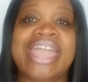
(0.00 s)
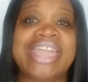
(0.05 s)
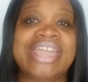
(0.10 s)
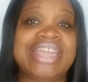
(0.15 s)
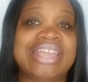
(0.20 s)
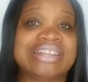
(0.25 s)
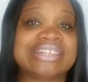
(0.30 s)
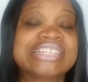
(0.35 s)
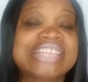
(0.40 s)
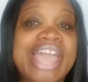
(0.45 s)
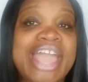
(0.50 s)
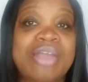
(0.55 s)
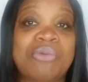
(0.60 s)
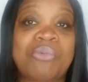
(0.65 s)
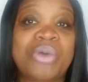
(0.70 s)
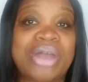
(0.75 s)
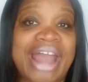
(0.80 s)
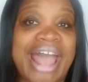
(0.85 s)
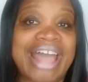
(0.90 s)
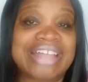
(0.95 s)
here, take
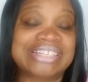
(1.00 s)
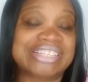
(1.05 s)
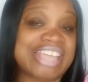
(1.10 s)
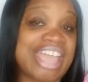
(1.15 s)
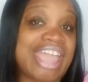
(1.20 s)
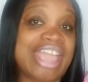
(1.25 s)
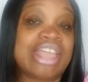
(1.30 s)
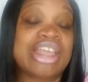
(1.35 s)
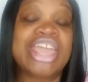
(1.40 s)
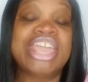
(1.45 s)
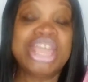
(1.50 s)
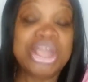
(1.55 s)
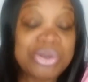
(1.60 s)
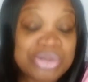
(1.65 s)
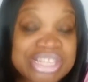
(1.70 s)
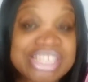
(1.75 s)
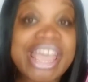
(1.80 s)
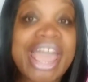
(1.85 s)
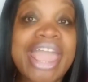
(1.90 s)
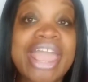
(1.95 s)
what I take, Here,
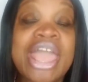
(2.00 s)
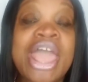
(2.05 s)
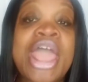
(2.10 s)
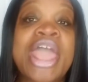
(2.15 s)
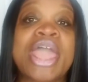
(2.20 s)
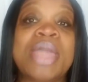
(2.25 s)
take,